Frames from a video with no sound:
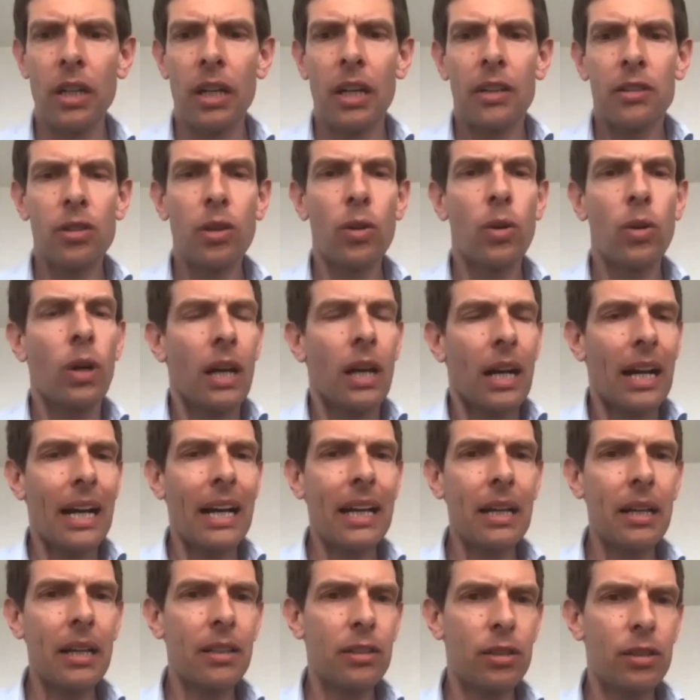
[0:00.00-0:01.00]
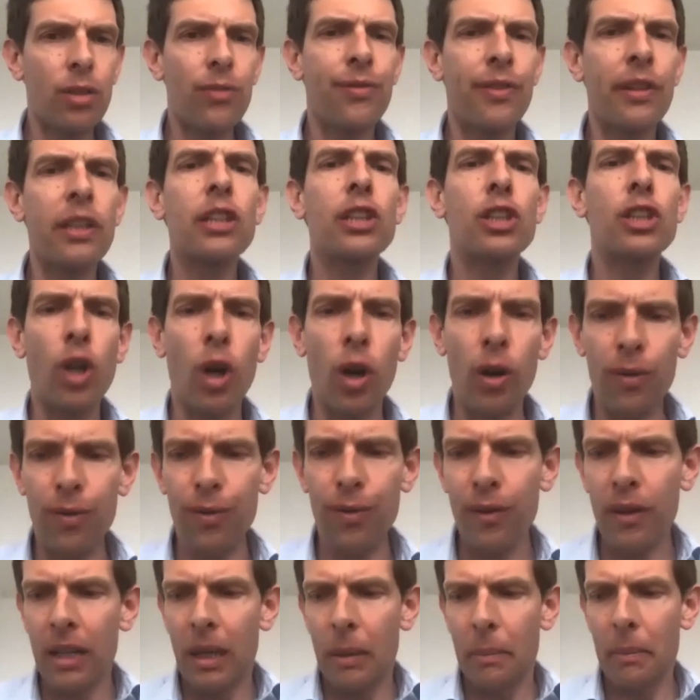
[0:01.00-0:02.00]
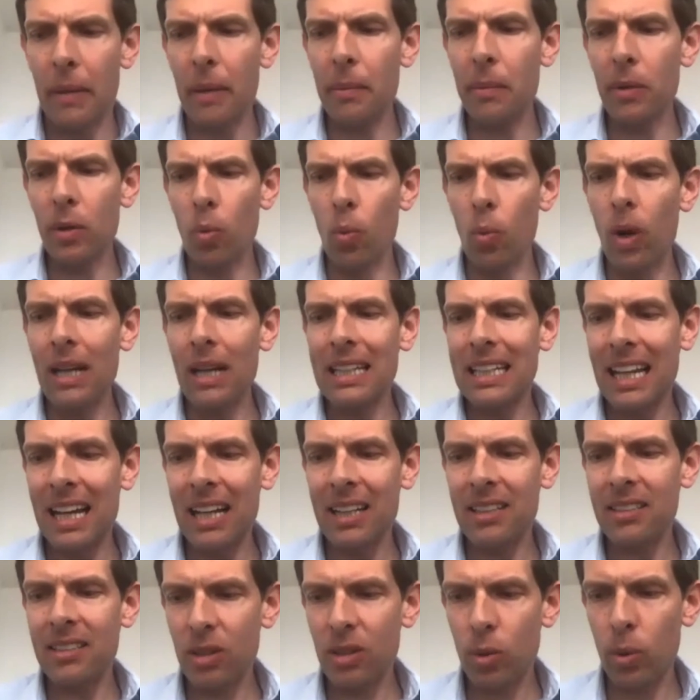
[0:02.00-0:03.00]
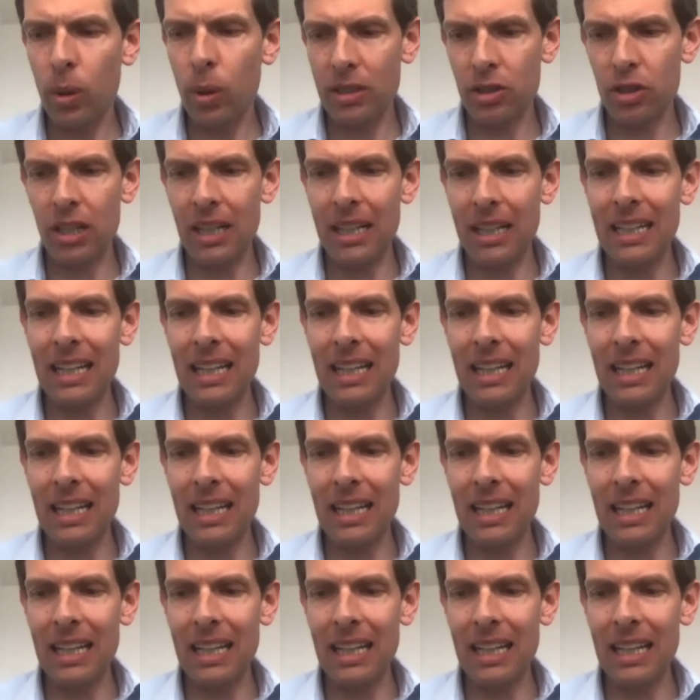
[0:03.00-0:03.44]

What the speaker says: So to finish off, maybe one last question.